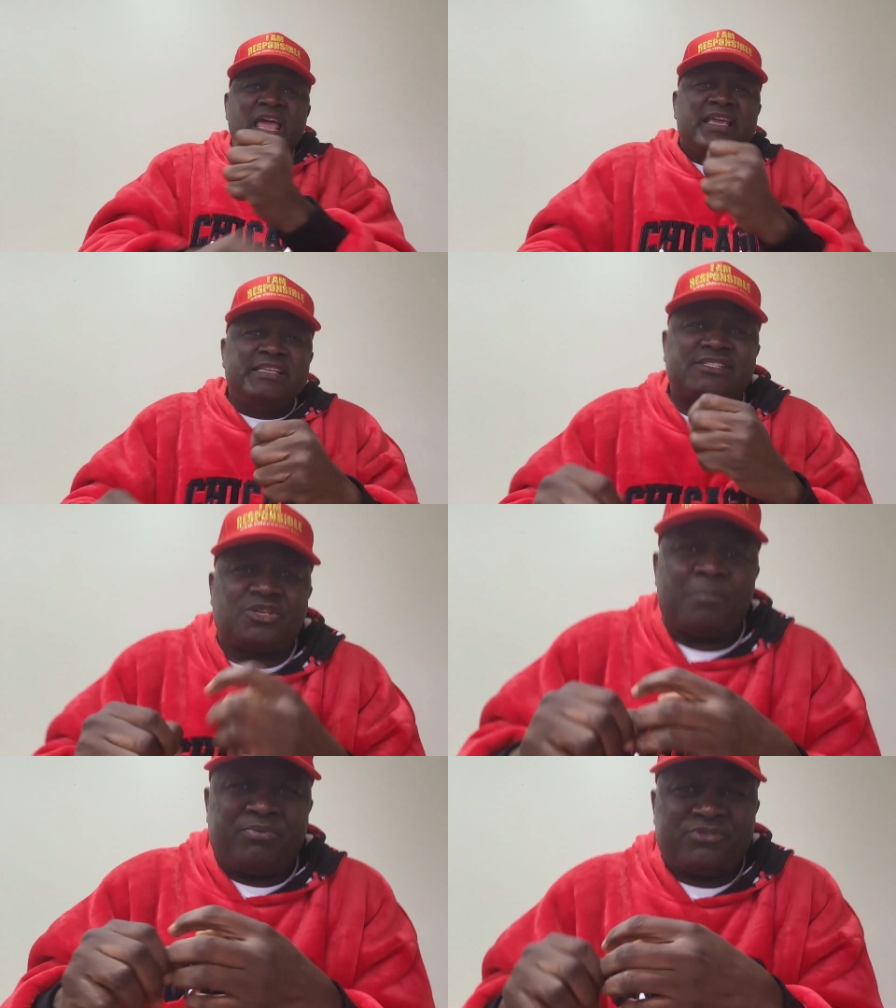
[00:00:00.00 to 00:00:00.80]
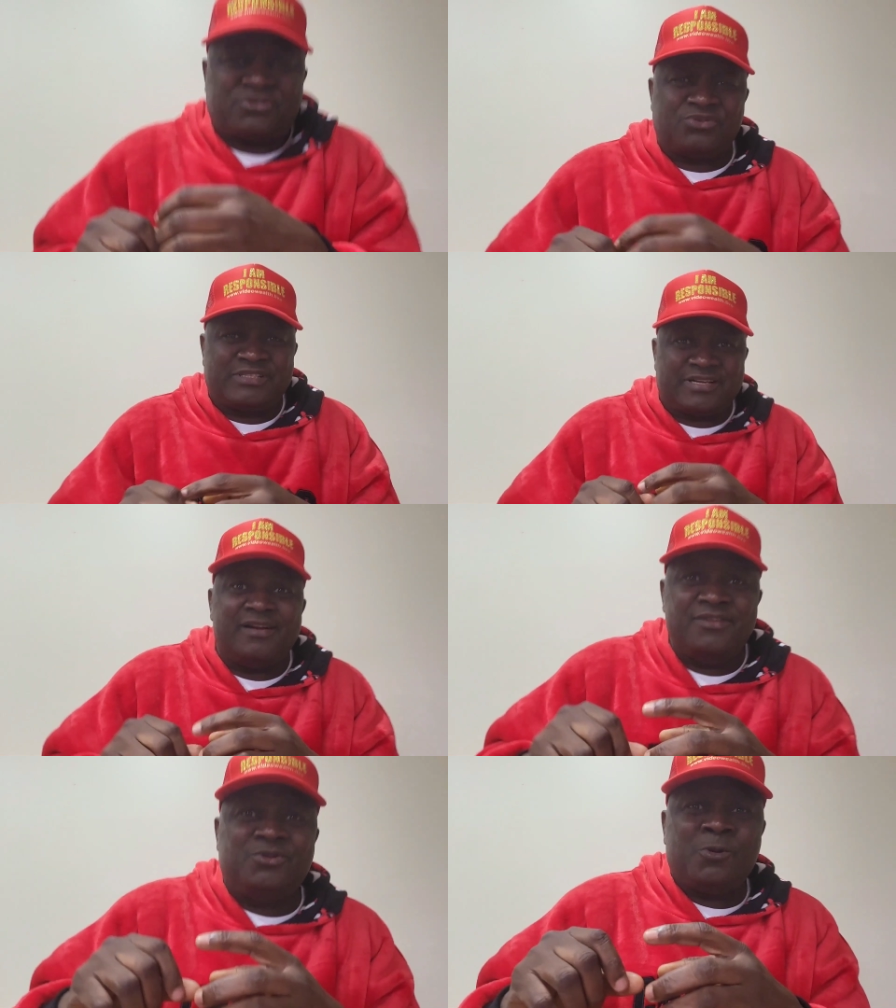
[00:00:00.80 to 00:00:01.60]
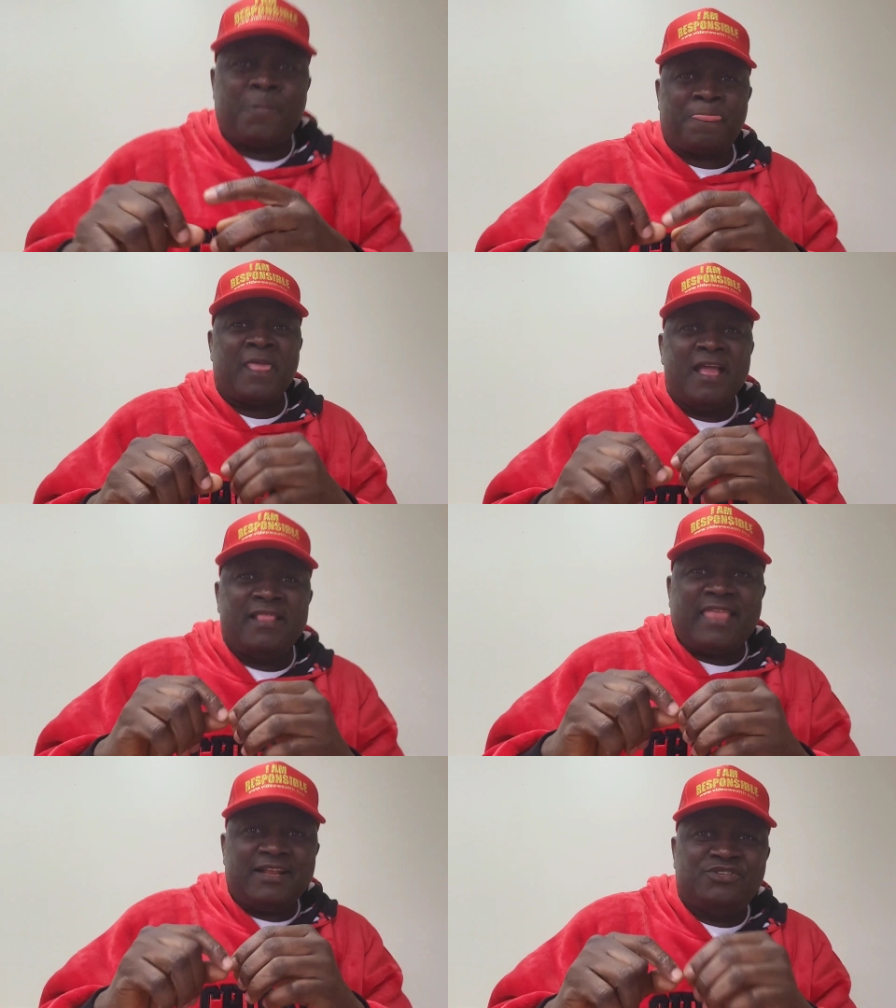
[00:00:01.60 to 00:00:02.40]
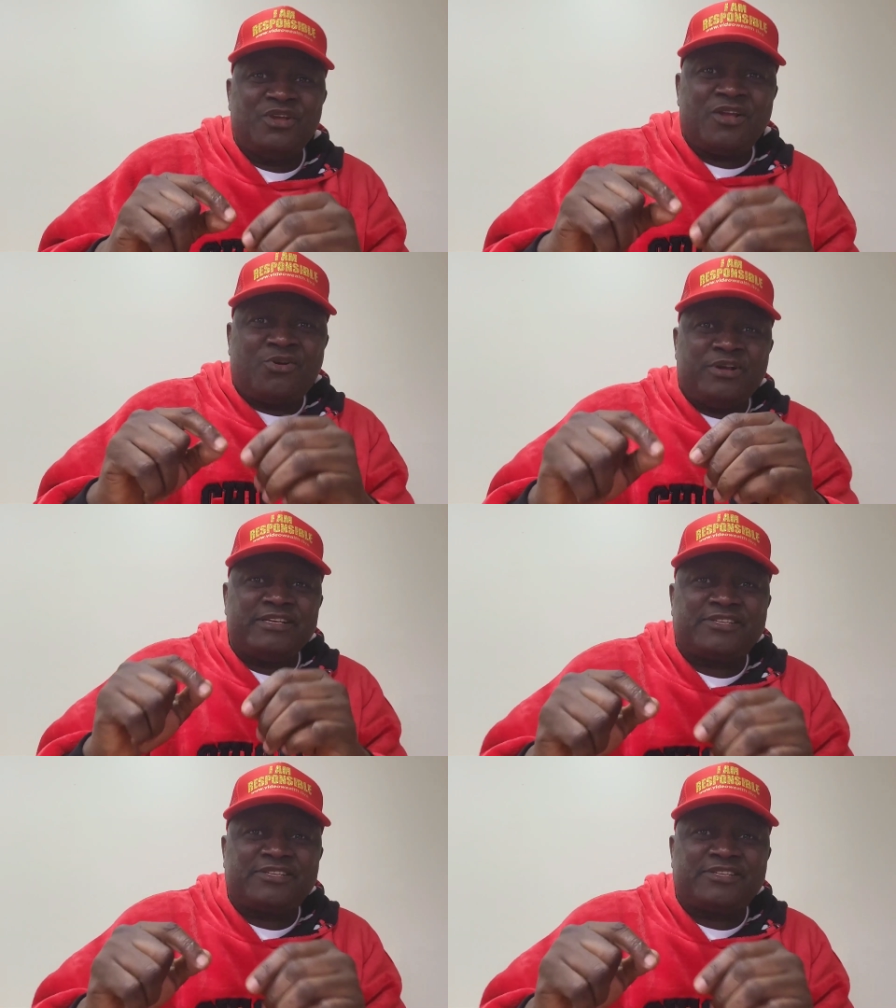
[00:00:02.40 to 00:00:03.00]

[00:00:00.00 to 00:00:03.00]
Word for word: It's supposed to tell you that you are going